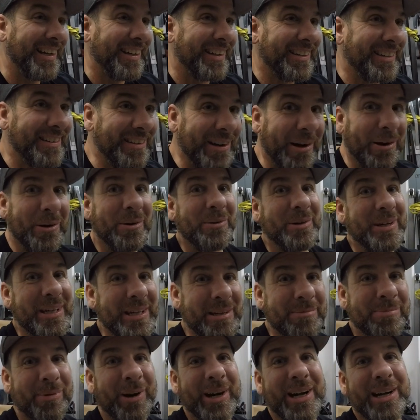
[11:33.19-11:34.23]
no
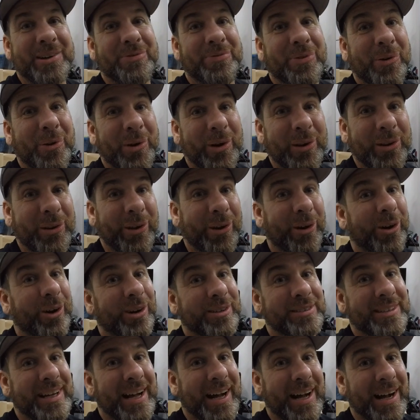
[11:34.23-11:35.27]
e brake for a
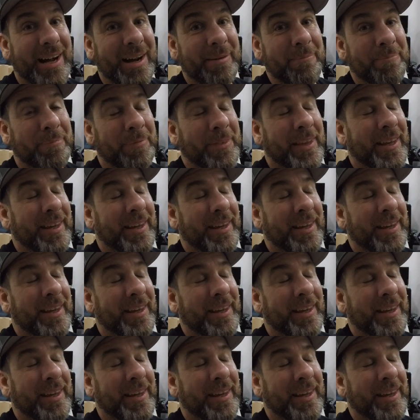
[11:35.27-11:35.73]
long time.